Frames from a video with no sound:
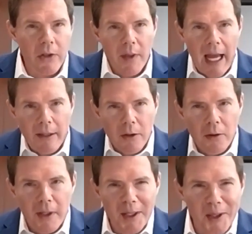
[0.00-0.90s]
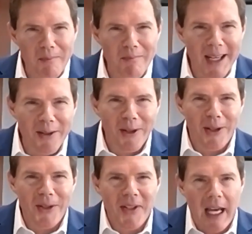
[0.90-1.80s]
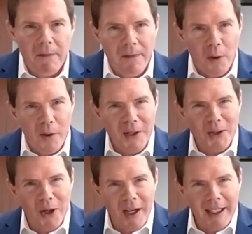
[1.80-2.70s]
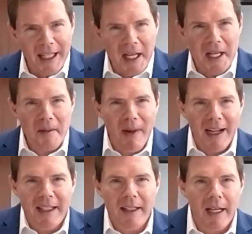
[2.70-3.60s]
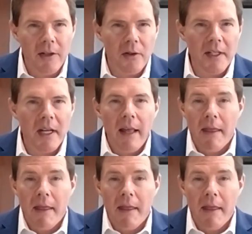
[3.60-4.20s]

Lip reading: so that critical minerals, that focus on like-minded countries,